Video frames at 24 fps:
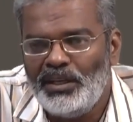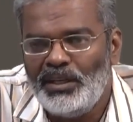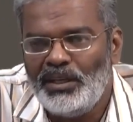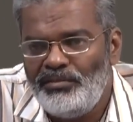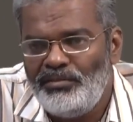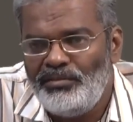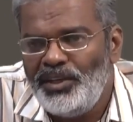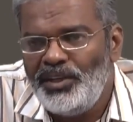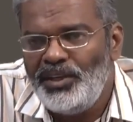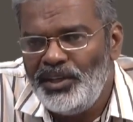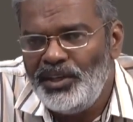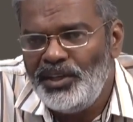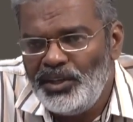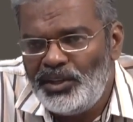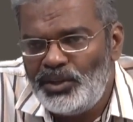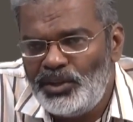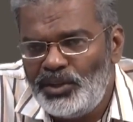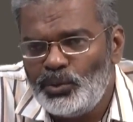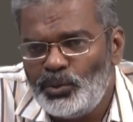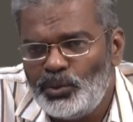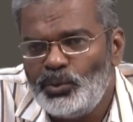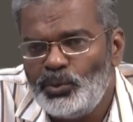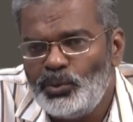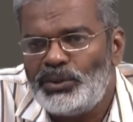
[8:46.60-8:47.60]
We need
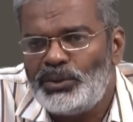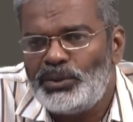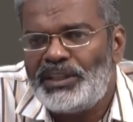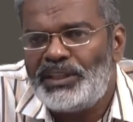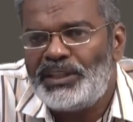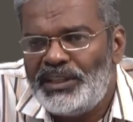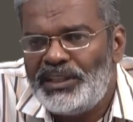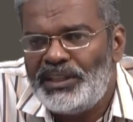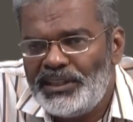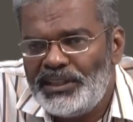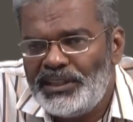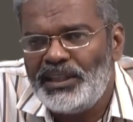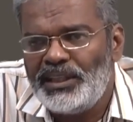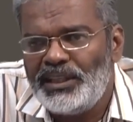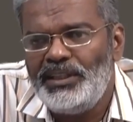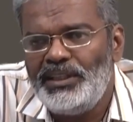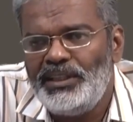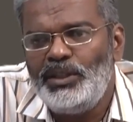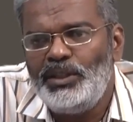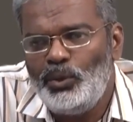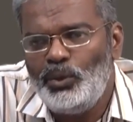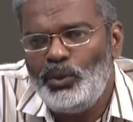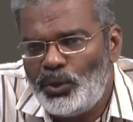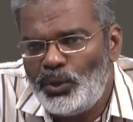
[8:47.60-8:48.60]
to
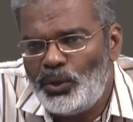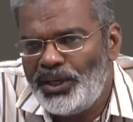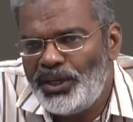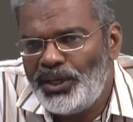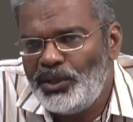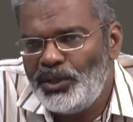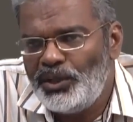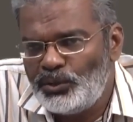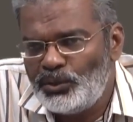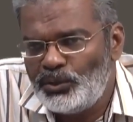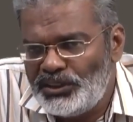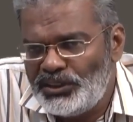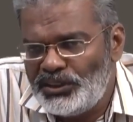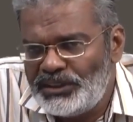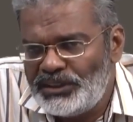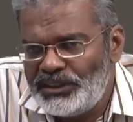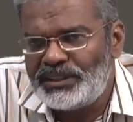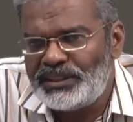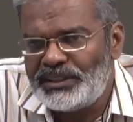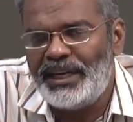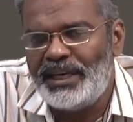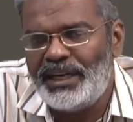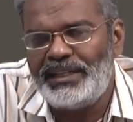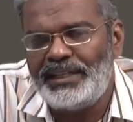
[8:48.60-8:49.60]
critically look into these
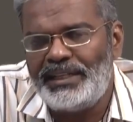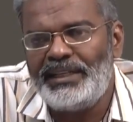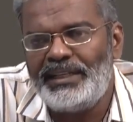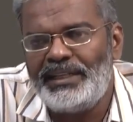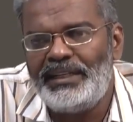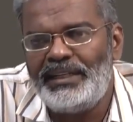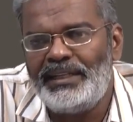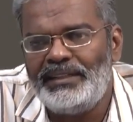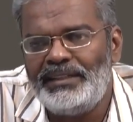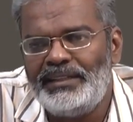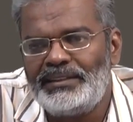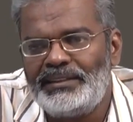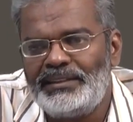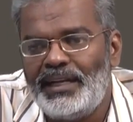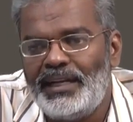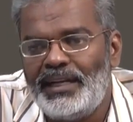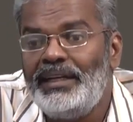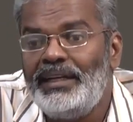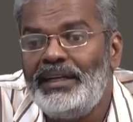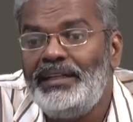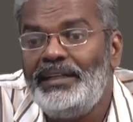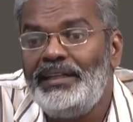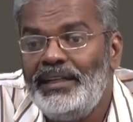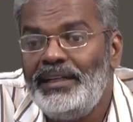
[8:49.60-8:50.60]
categories
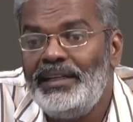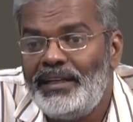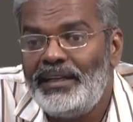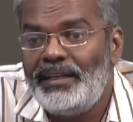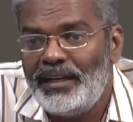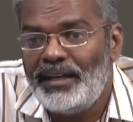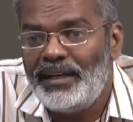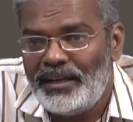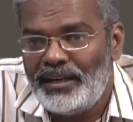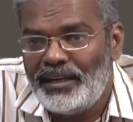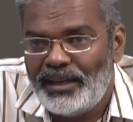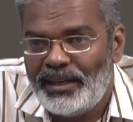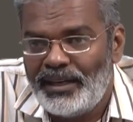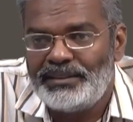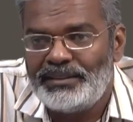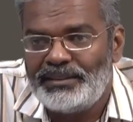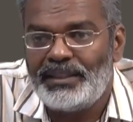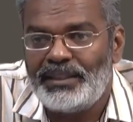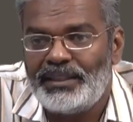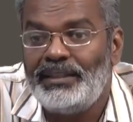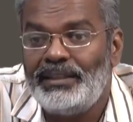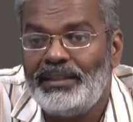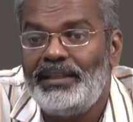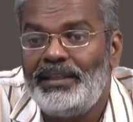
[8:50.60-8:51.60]
and decolonize
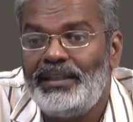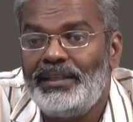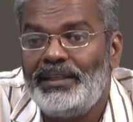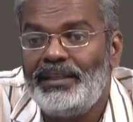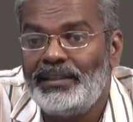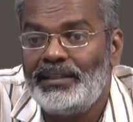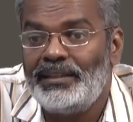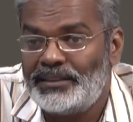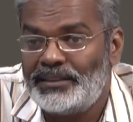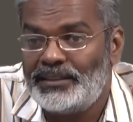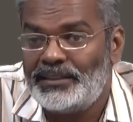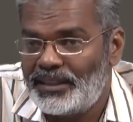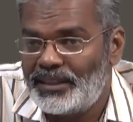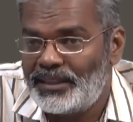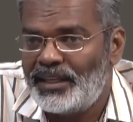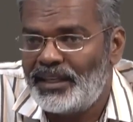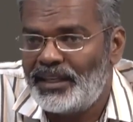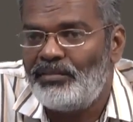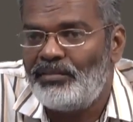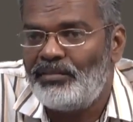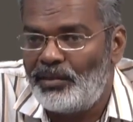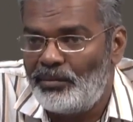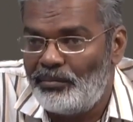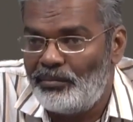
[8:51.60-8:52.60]
and deconstruct
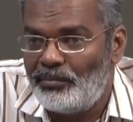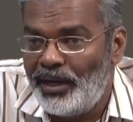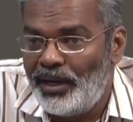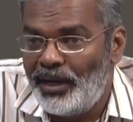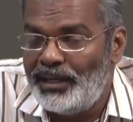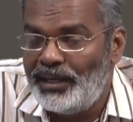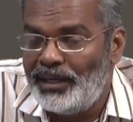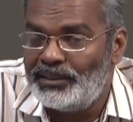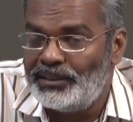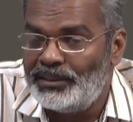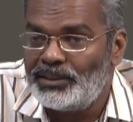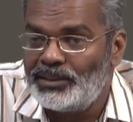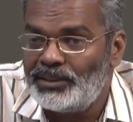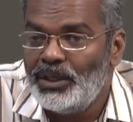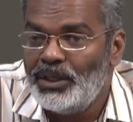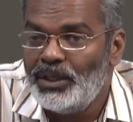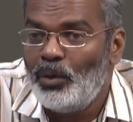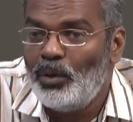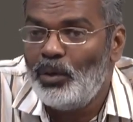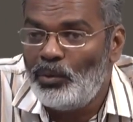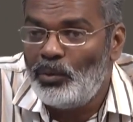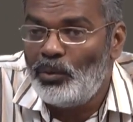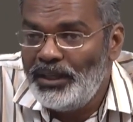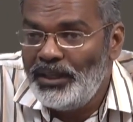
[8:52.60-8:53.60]
our minds.
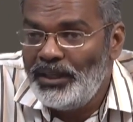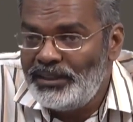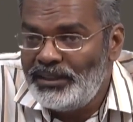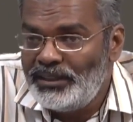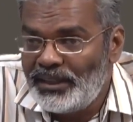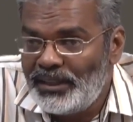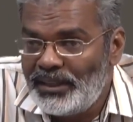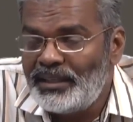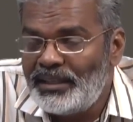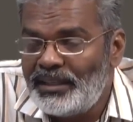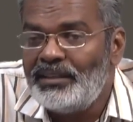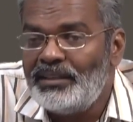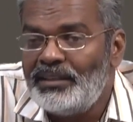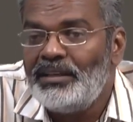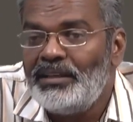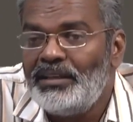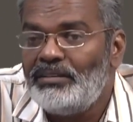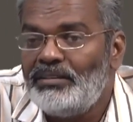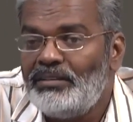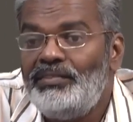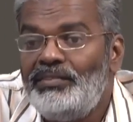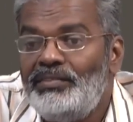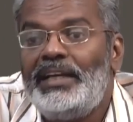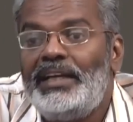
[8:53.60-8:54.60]
Only then
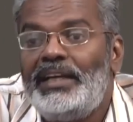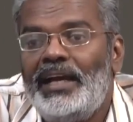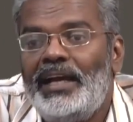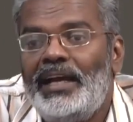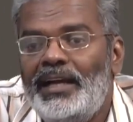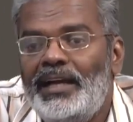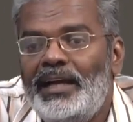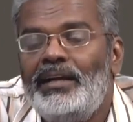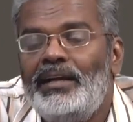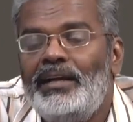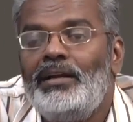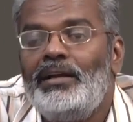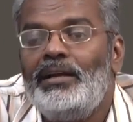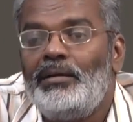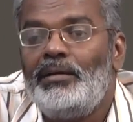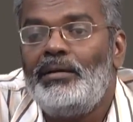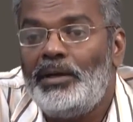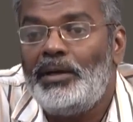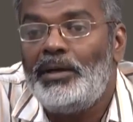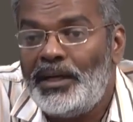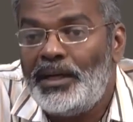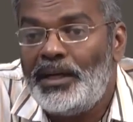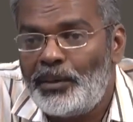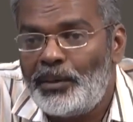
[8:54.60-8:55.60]
we can
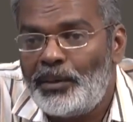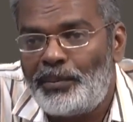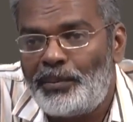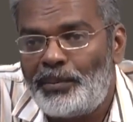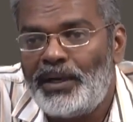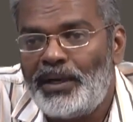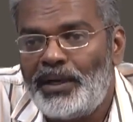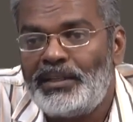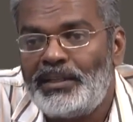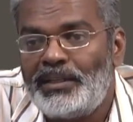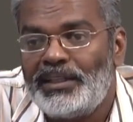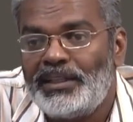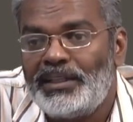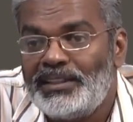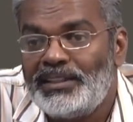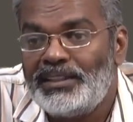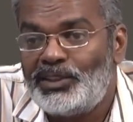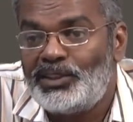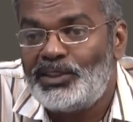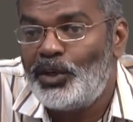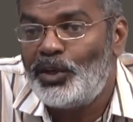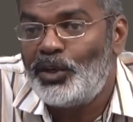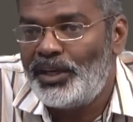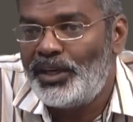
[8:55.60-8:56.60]
interpret
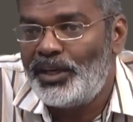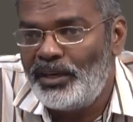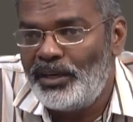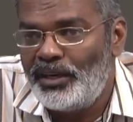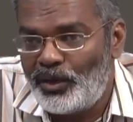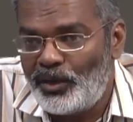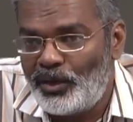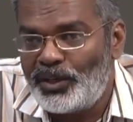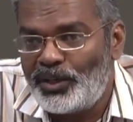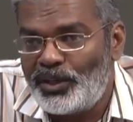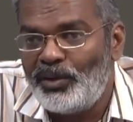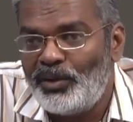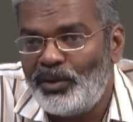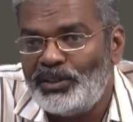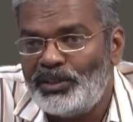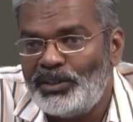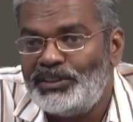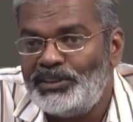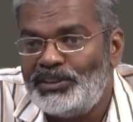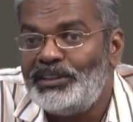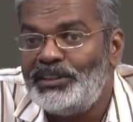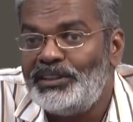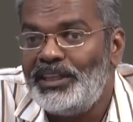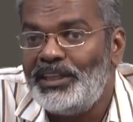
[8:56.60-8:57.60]
historical
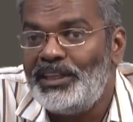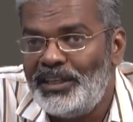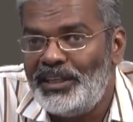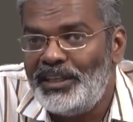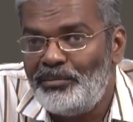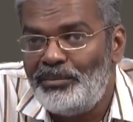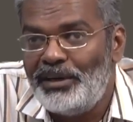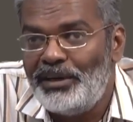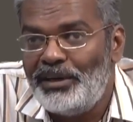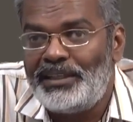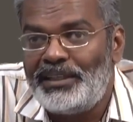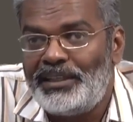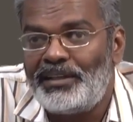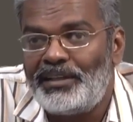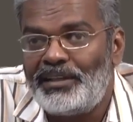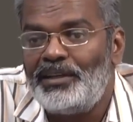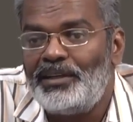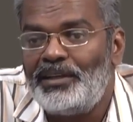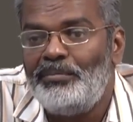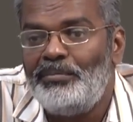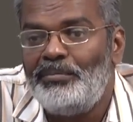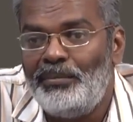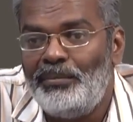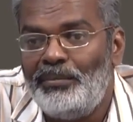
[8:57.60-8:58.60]
archaeology in a better
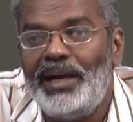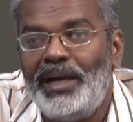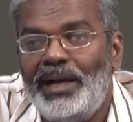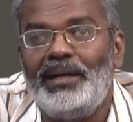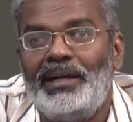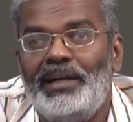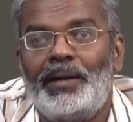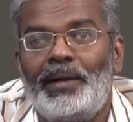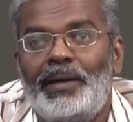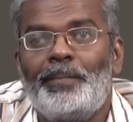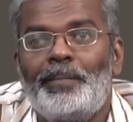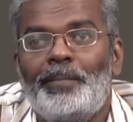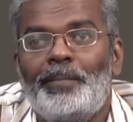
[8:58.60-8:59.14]
manner.